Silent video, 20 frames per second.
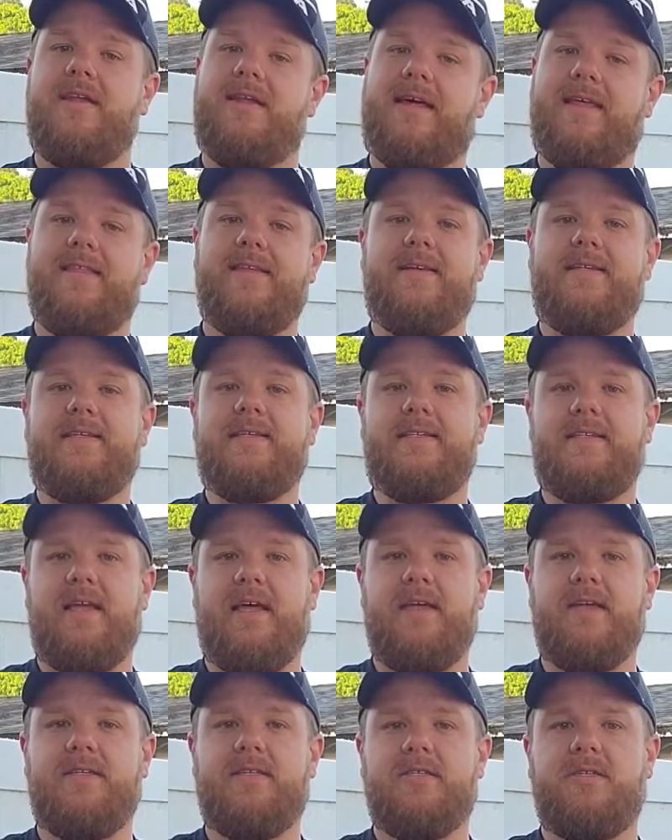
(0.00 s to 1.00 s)
Now this is
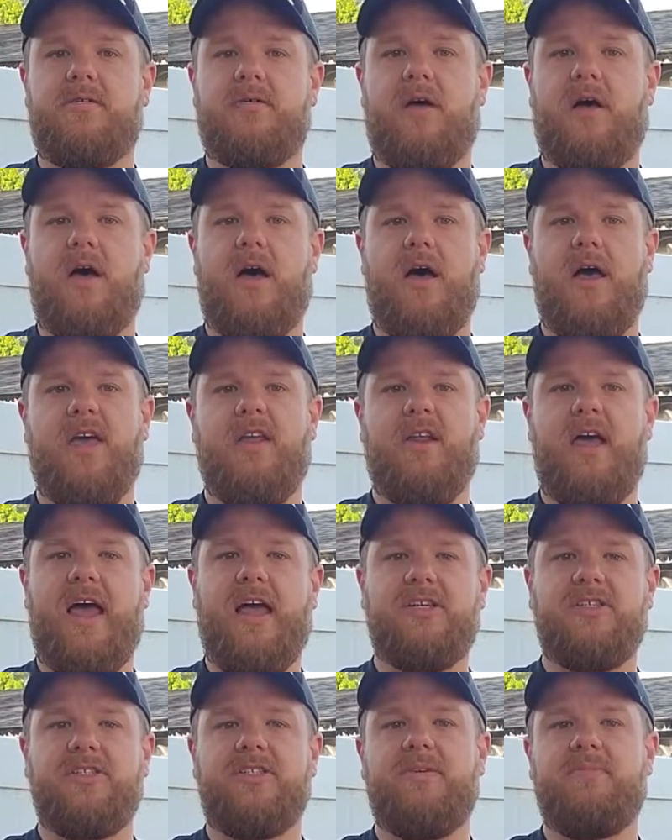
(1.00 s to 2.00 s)
nice, and
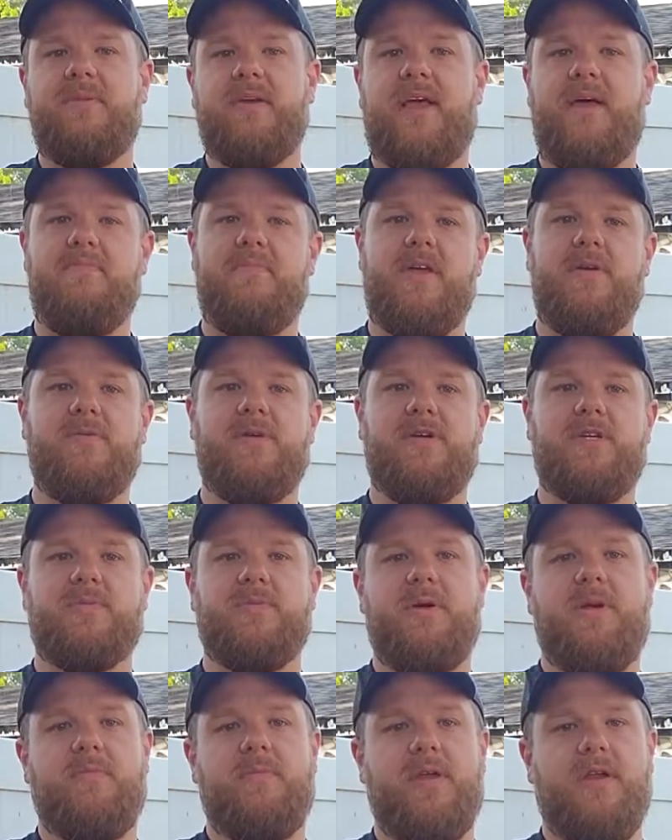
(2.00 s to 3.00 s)
actually something I may be
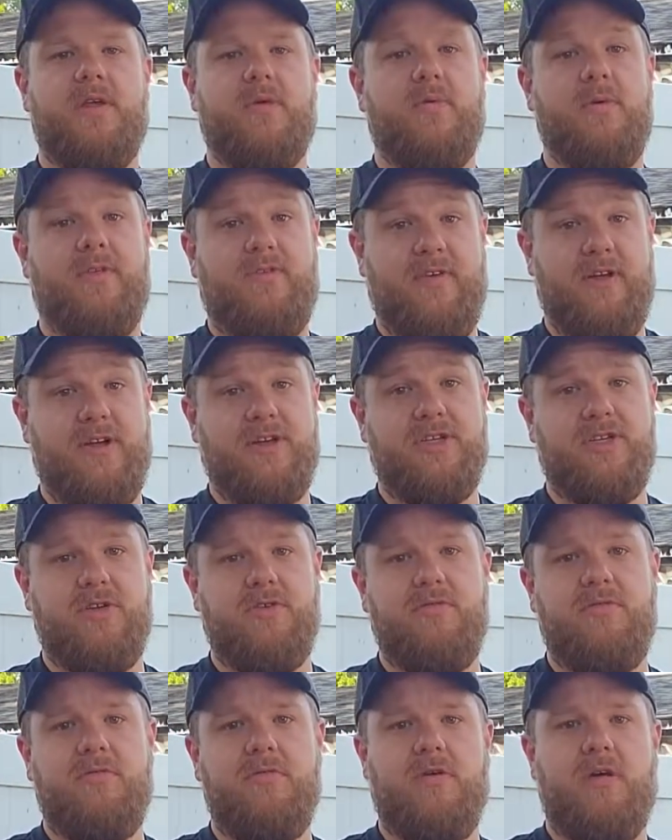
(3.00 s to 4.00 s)
experimenting with very
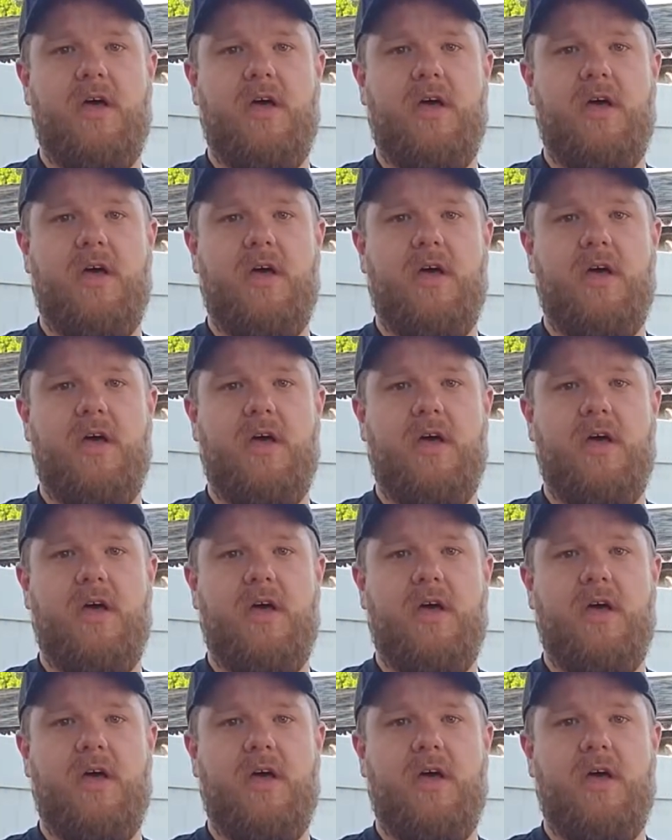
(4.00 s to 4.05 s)
soon.